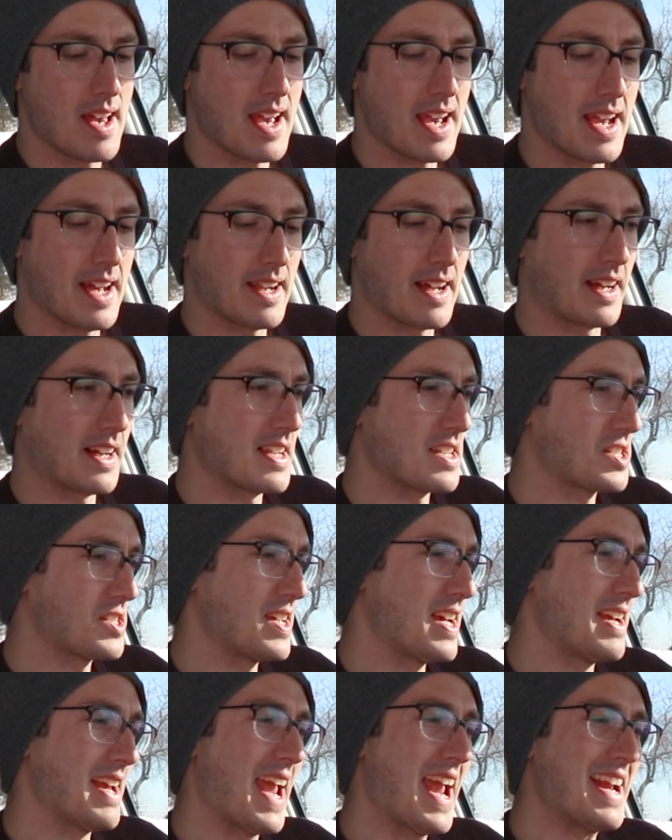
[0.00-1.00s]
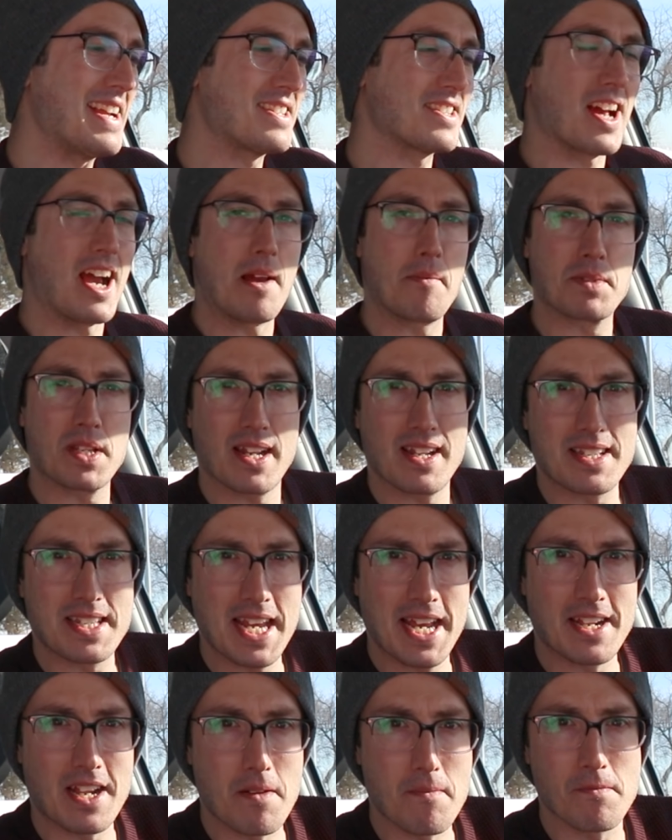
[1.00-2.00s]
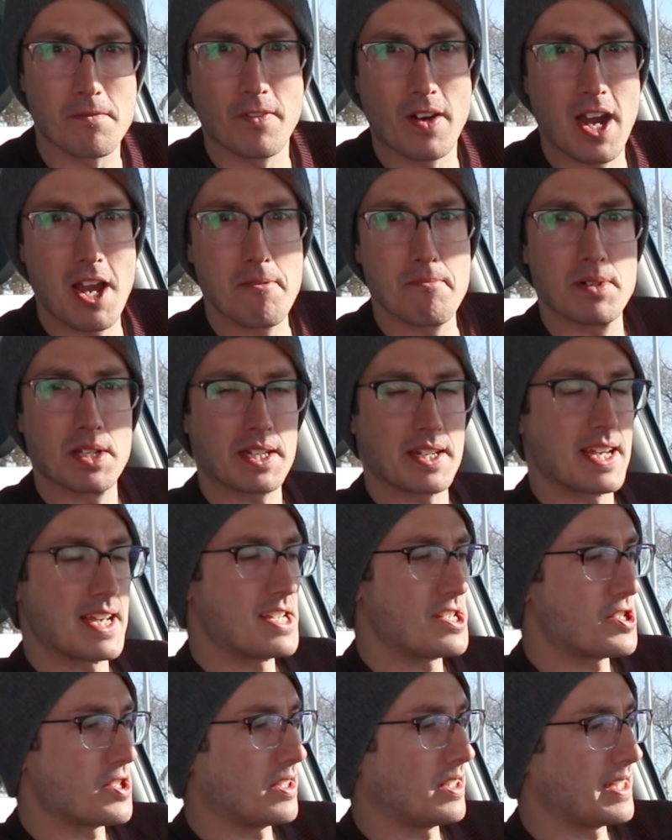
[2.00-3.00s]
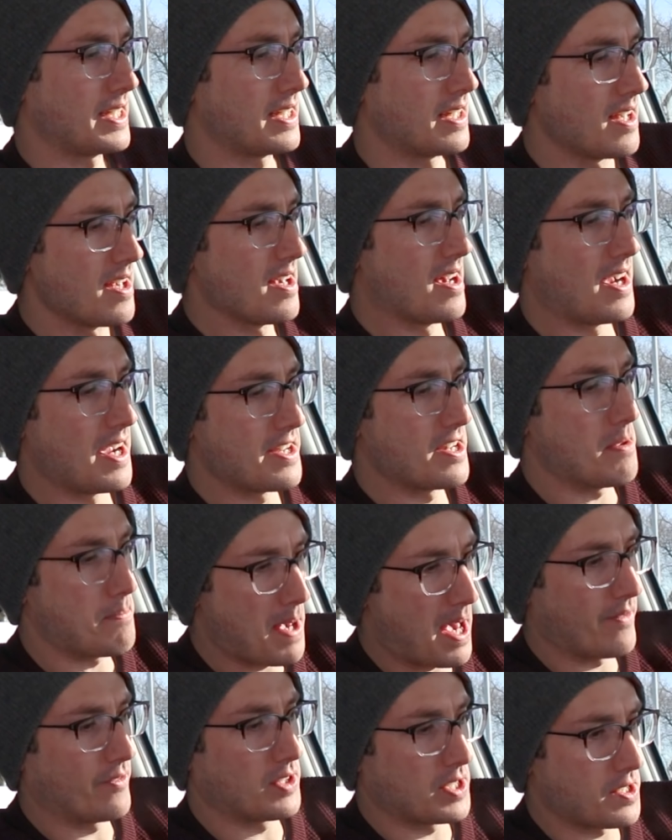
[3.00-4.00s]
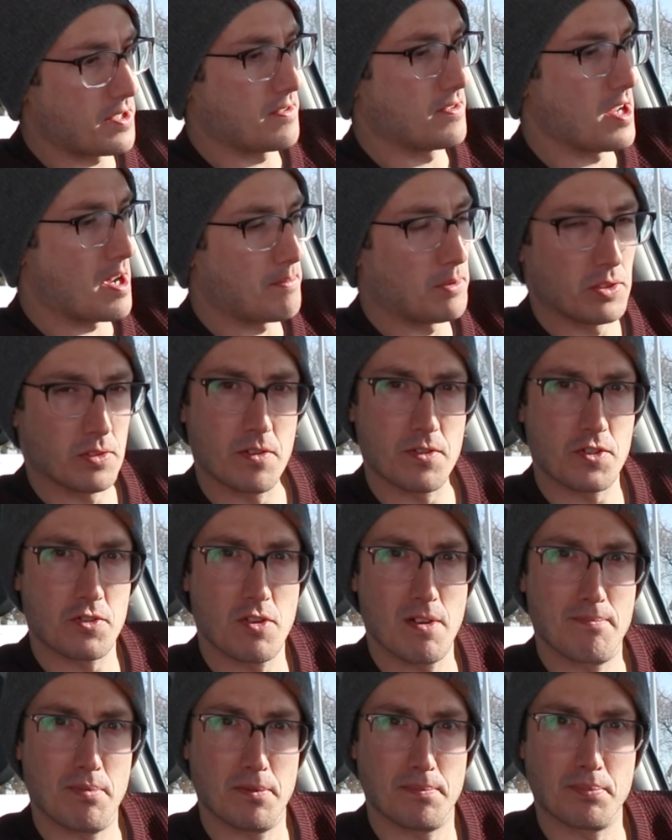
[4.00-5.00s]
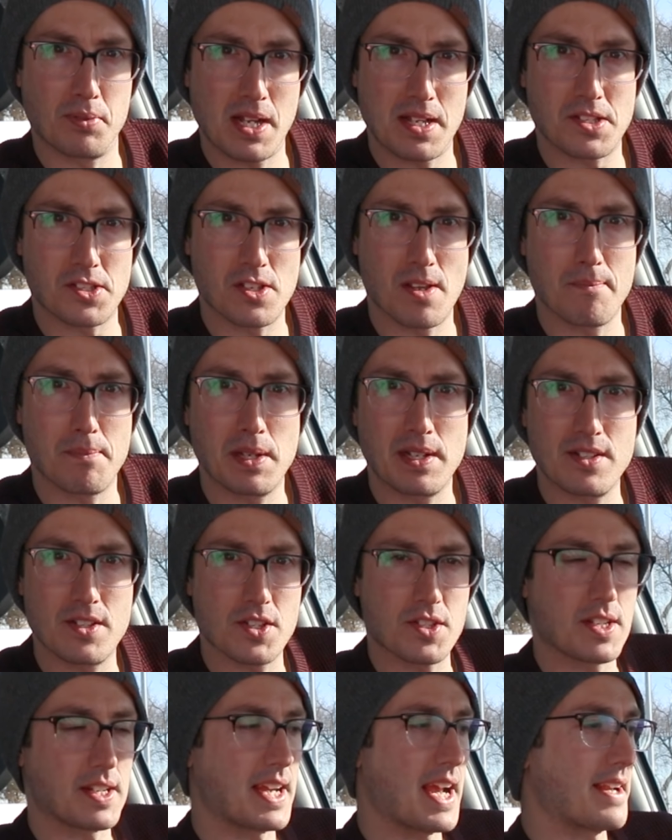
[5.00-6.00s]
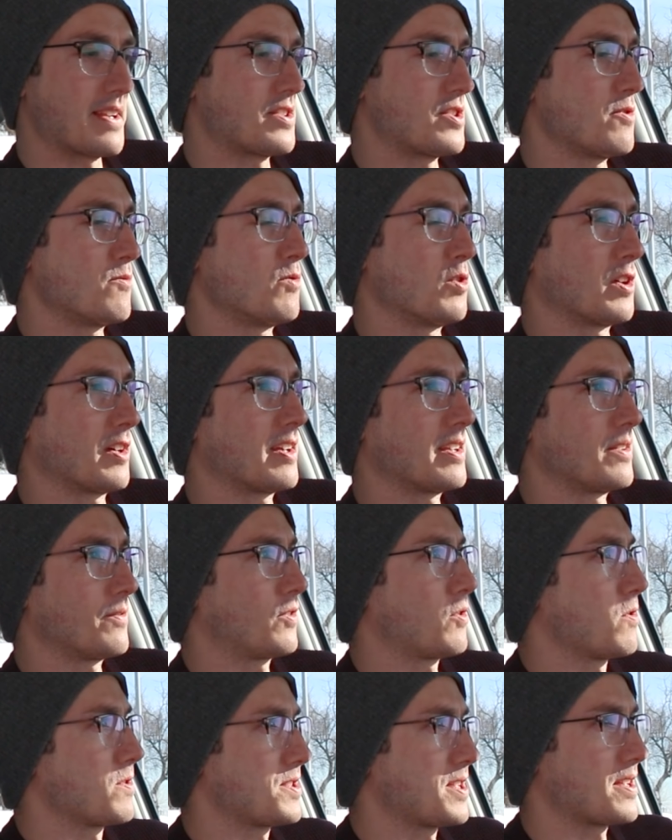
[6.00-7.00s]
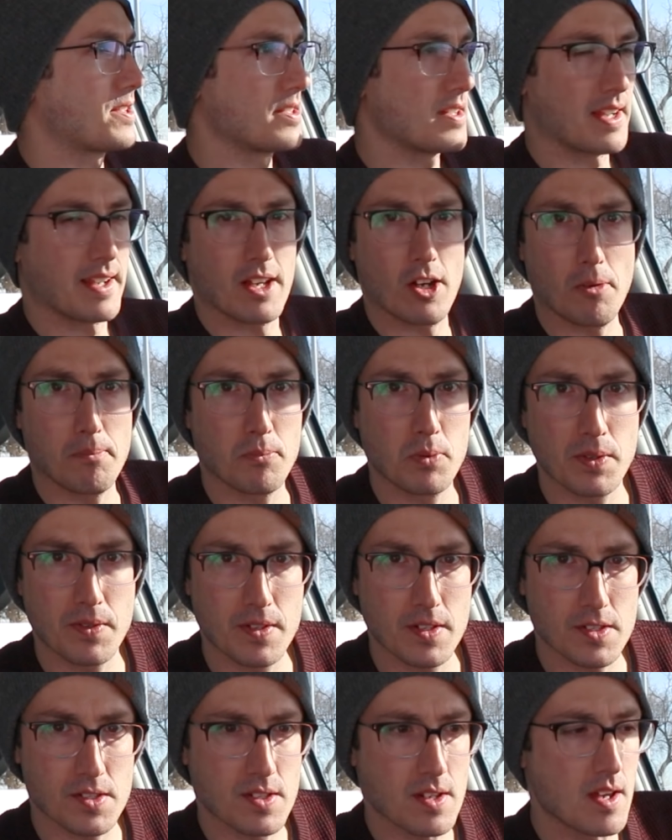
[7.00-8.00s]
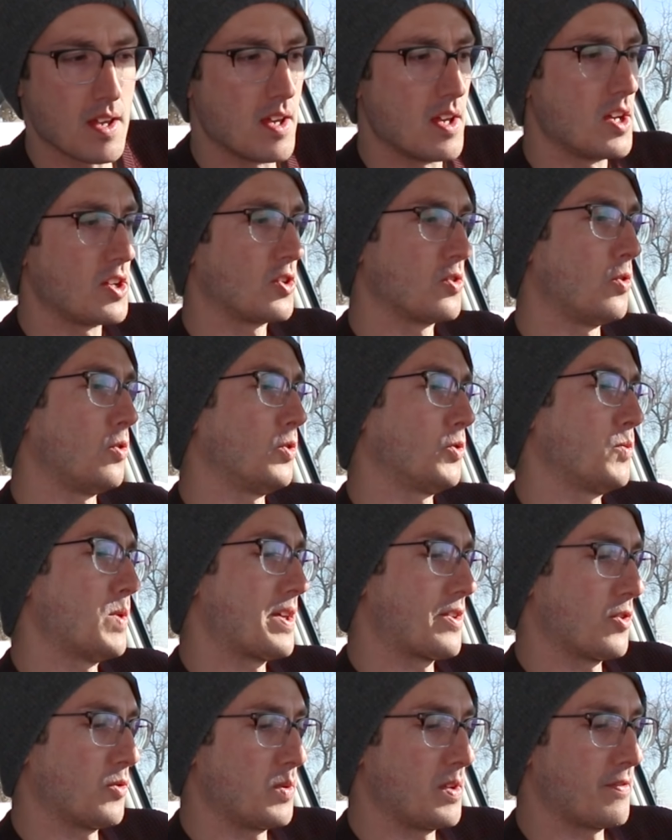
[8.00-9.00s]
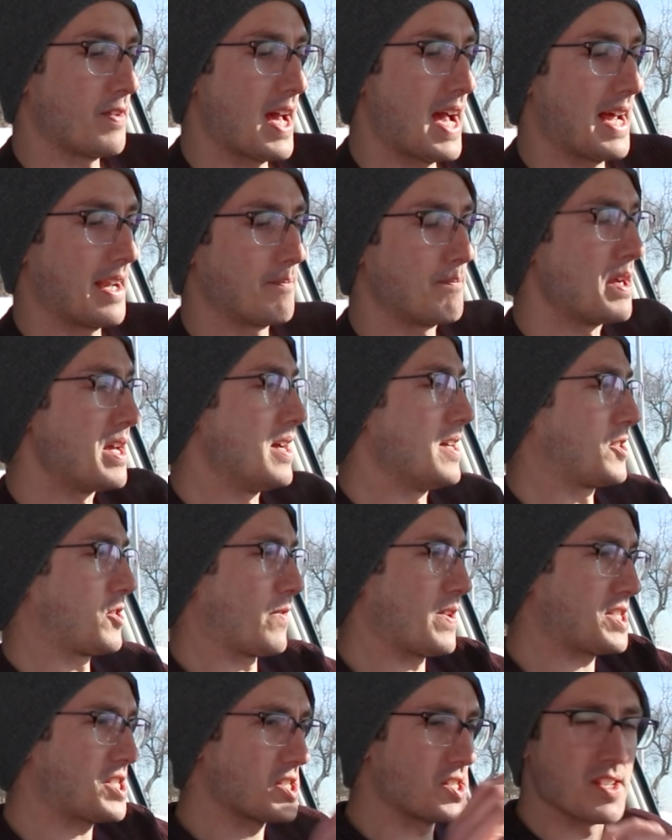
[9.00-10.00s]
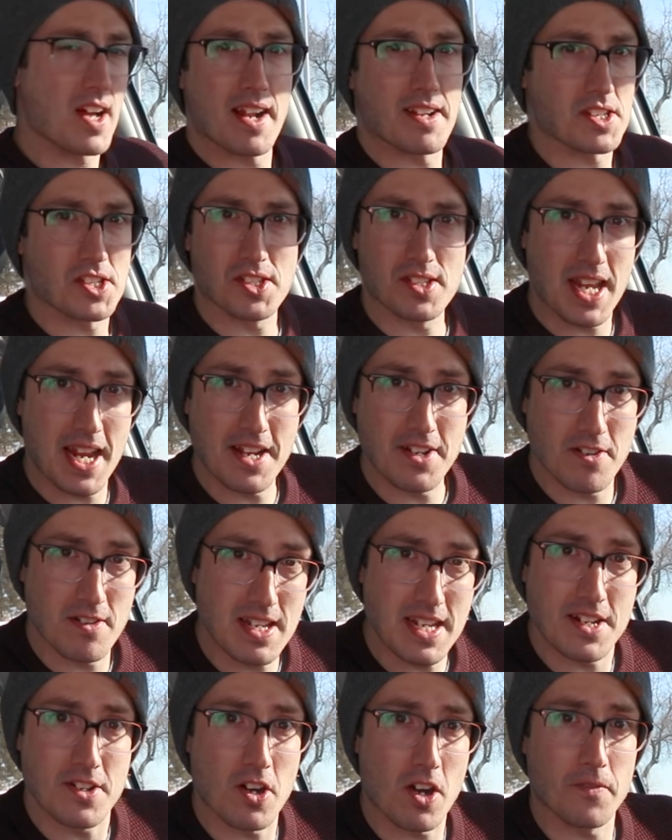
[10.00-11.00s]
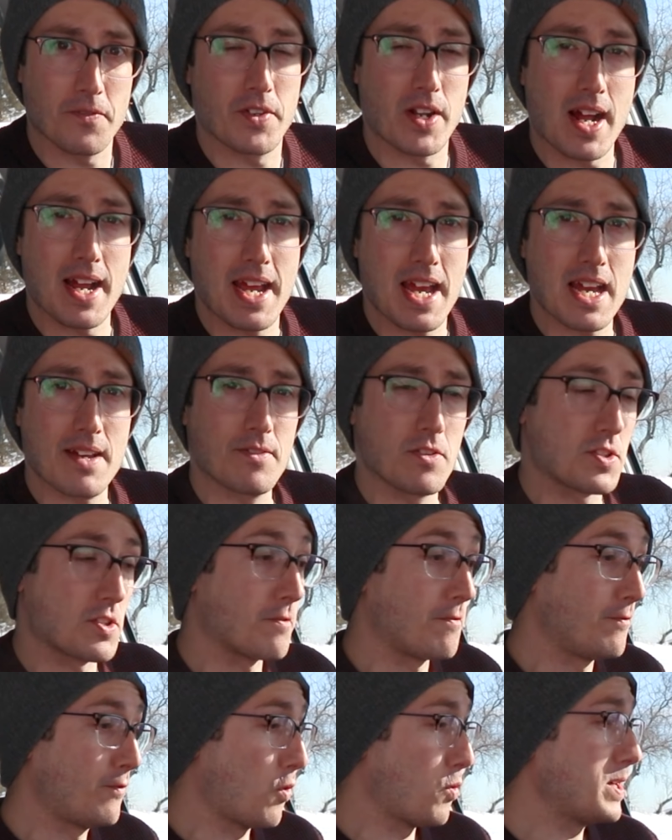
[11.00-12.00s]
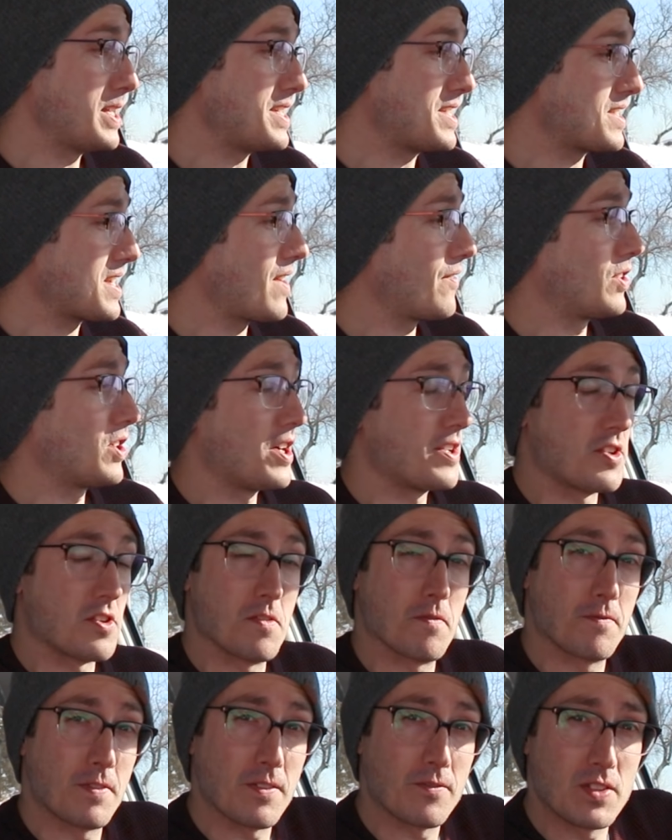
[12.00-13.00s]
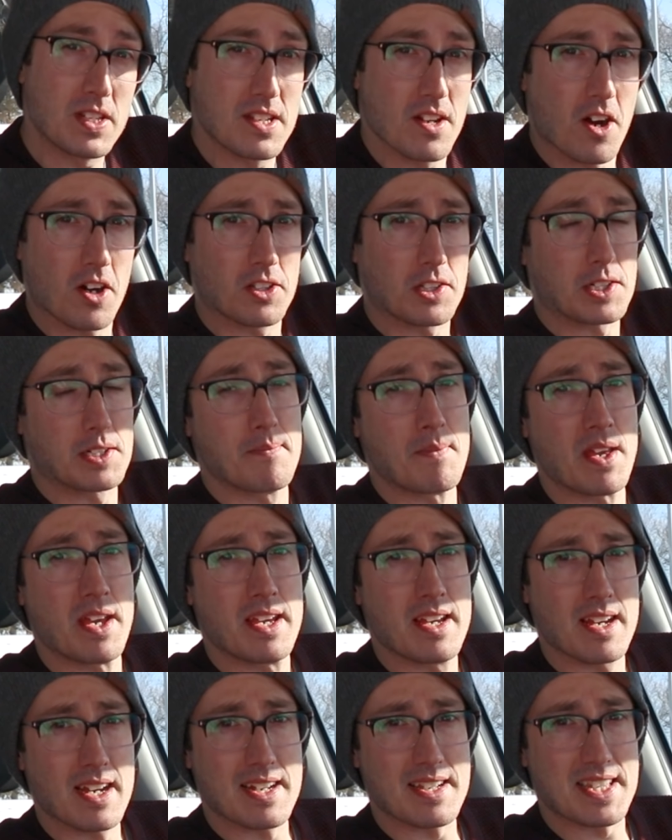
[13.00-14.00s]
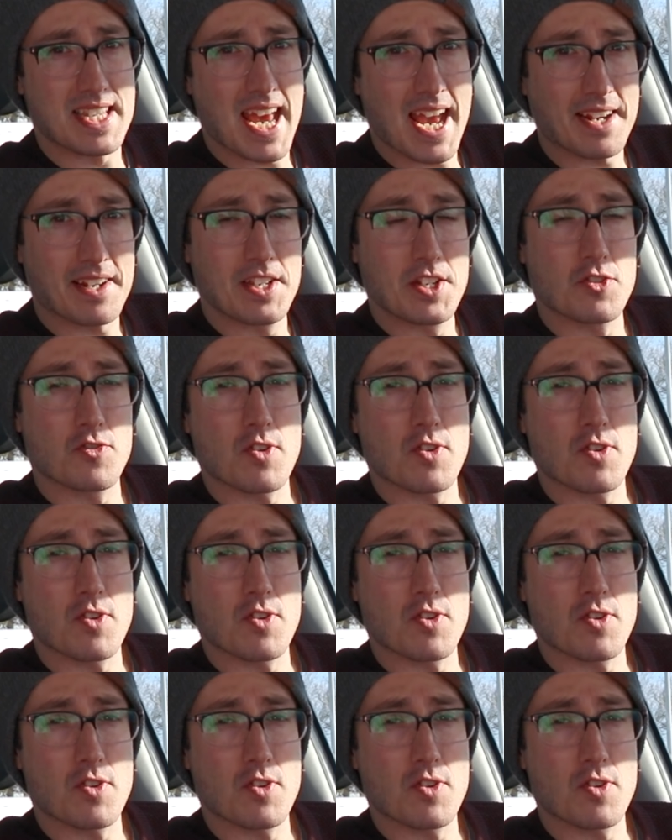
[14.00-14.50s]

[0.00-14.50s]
And I'm going to say 8 times out of 10 I'm fine, but occasionally I end up having to double or triple press something just to get it to work. And of course, that's not helped with this cold weather we've had. So this is not a standard e-Golf that I have. There's a $4,750 Tech and